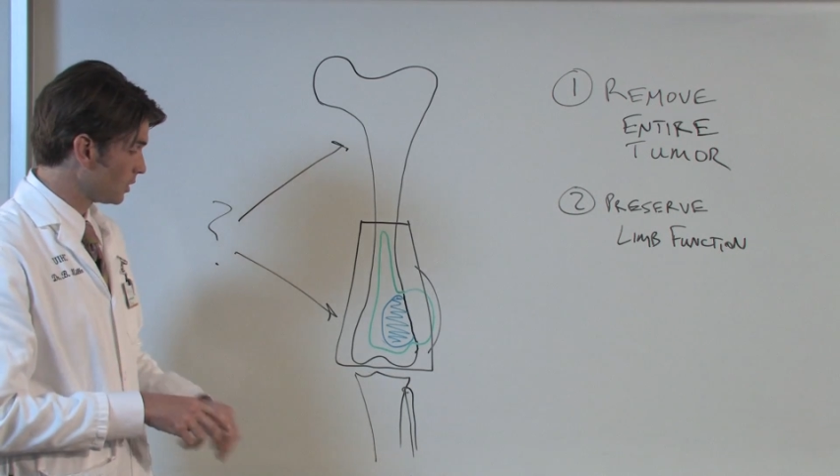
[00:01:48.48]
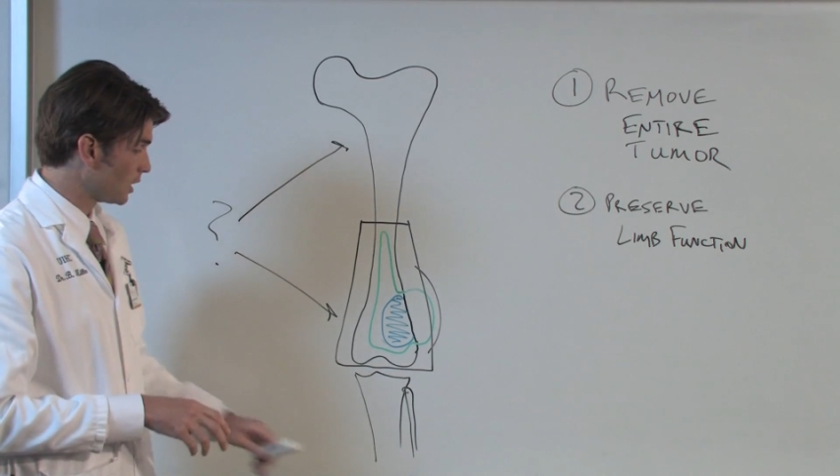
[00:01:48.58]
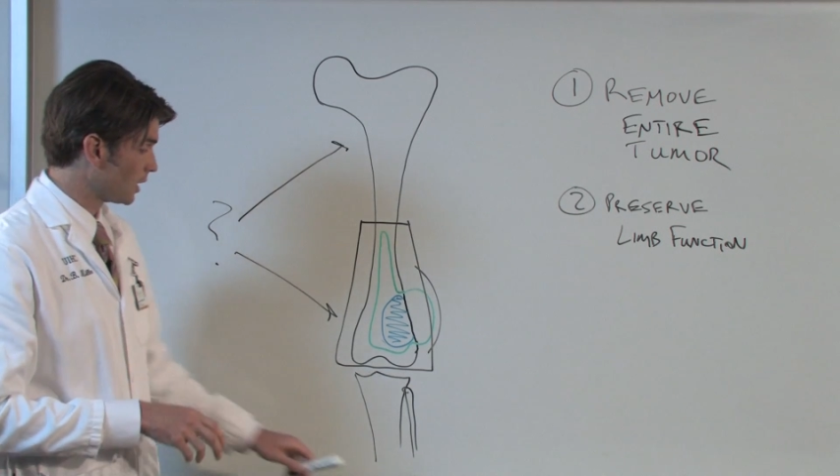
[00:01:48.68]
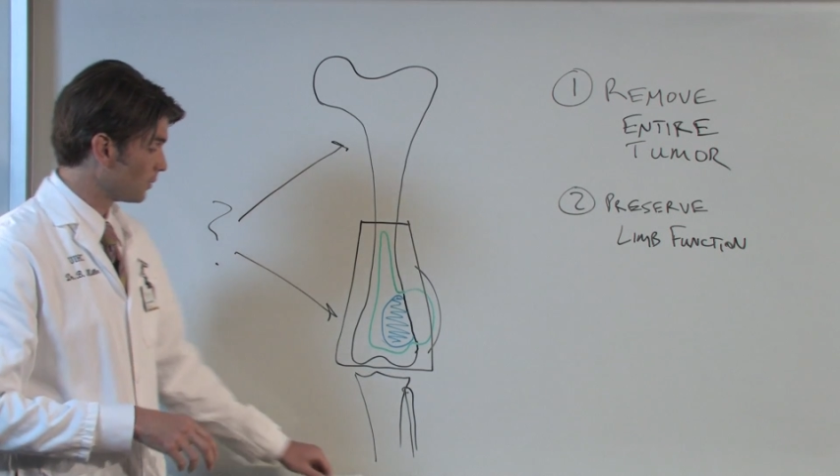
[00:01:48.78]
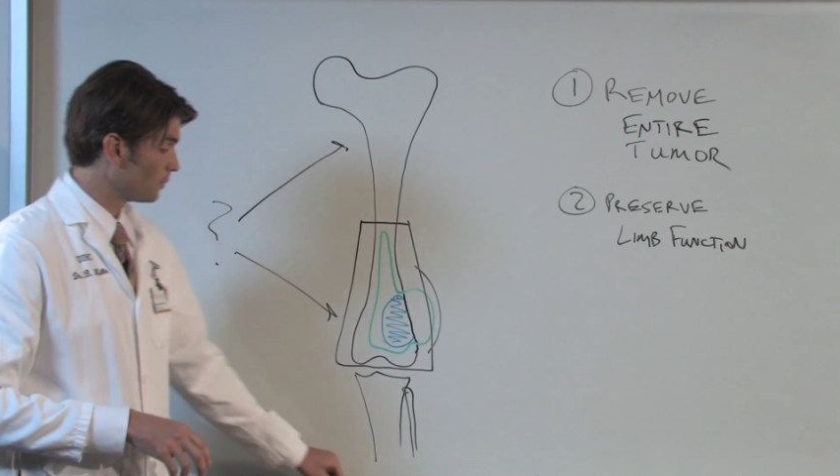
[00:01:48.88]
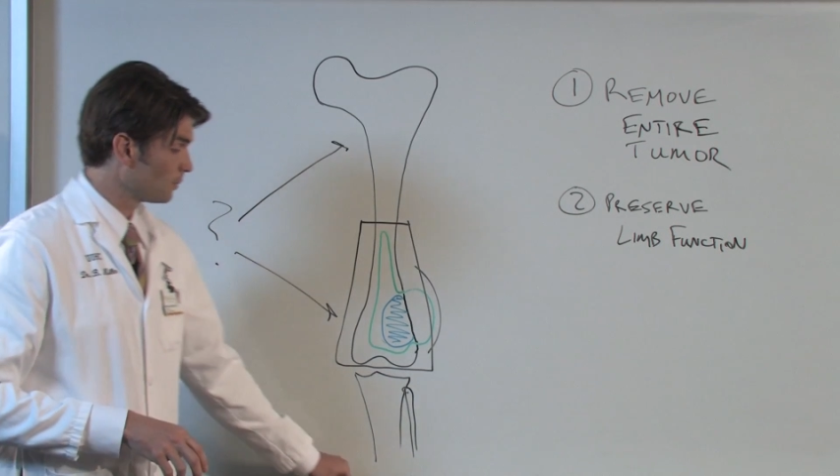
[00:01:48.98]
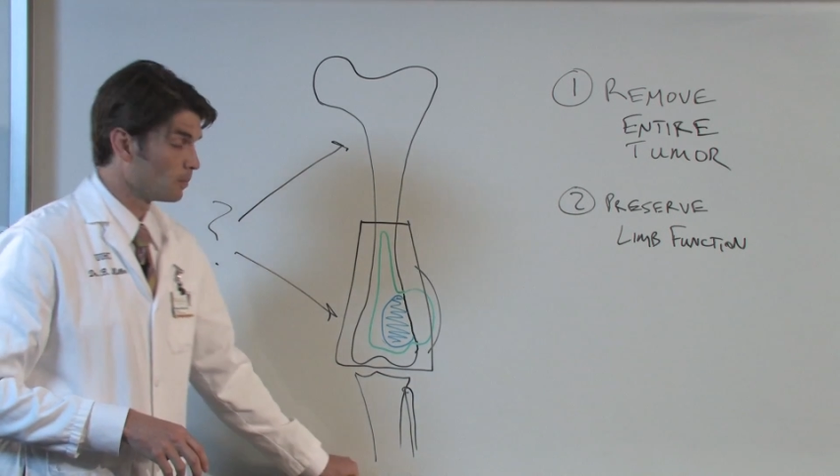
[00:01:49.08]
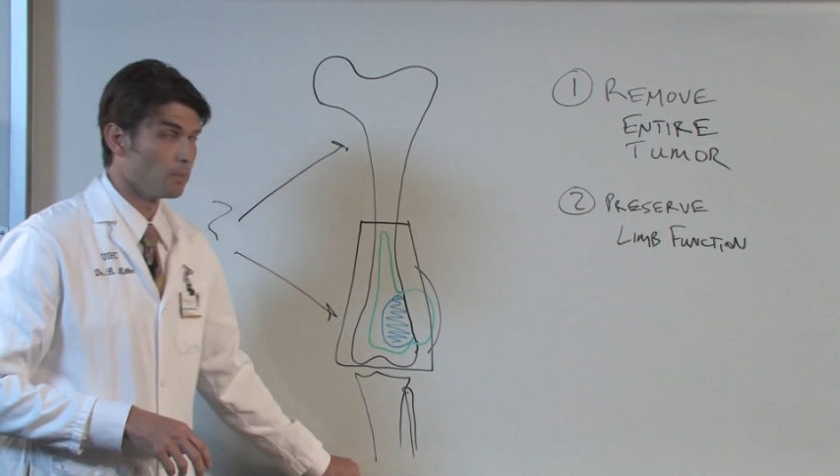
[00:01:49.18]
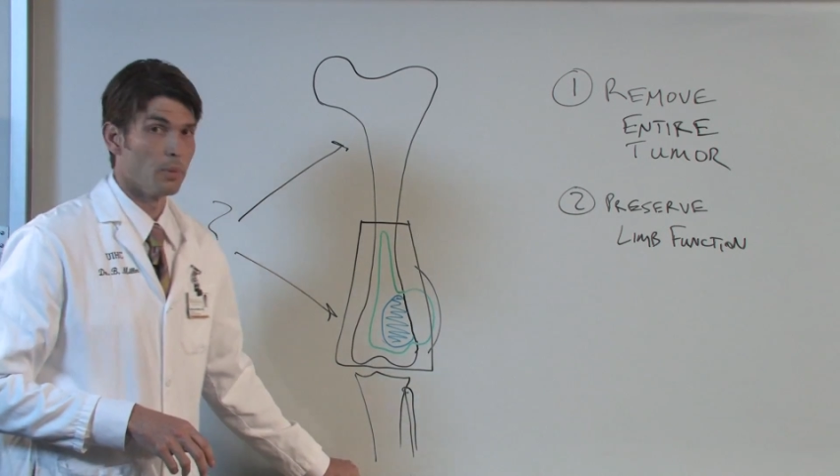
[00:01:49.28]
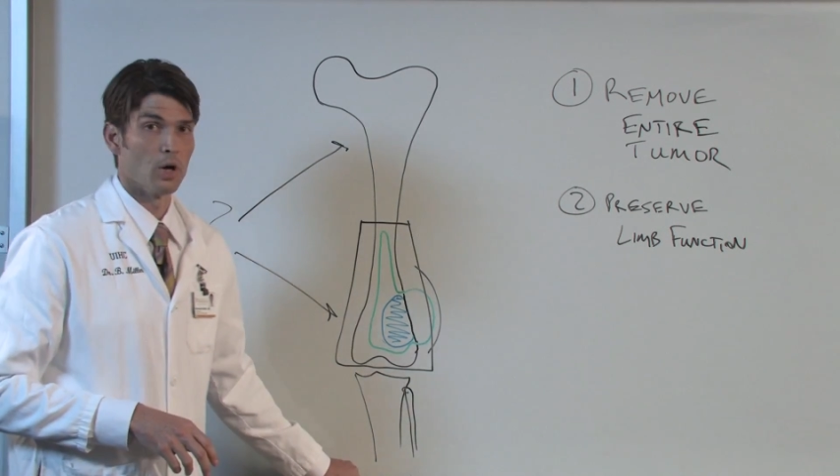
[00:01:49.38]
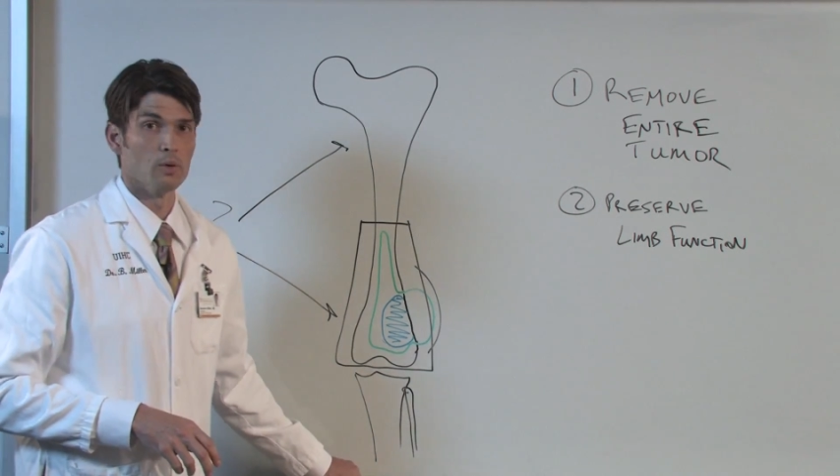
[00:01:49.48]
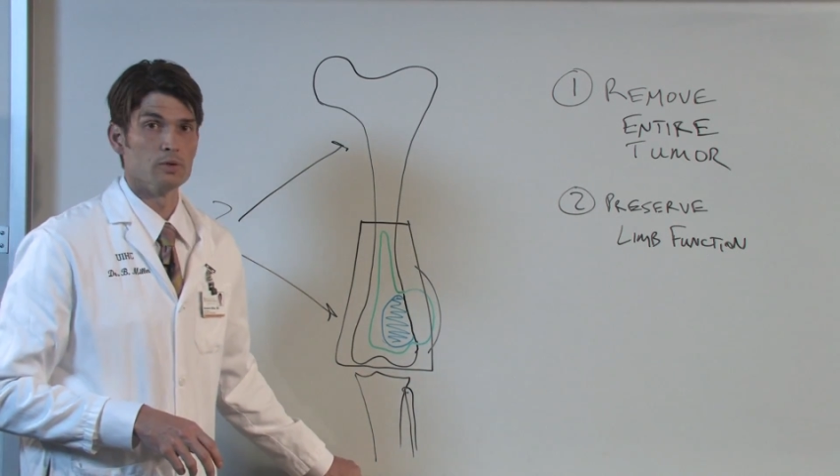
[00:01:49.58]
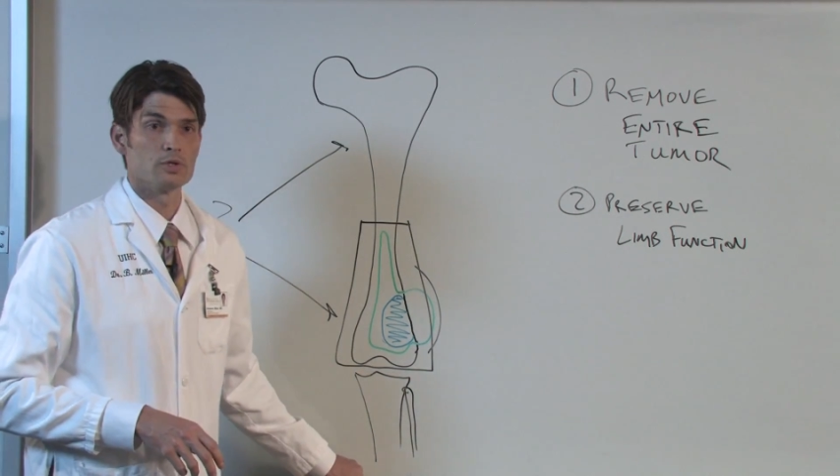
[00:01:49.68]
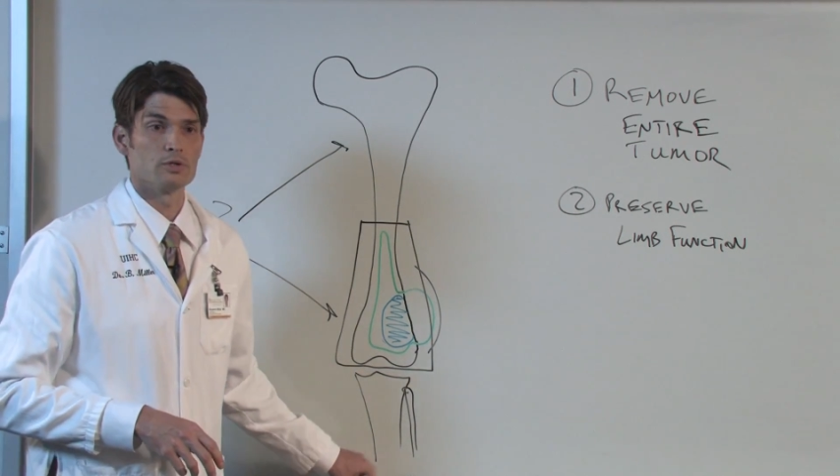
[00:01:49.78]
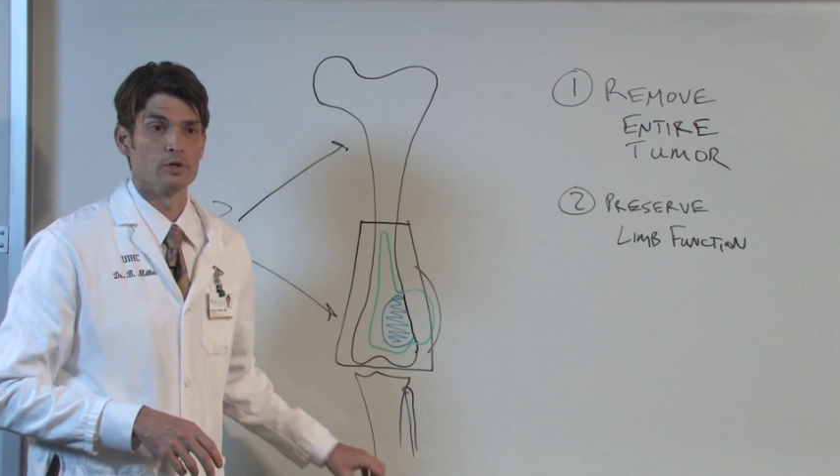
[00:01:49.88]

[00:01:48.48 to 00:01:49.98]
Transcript: um, bones,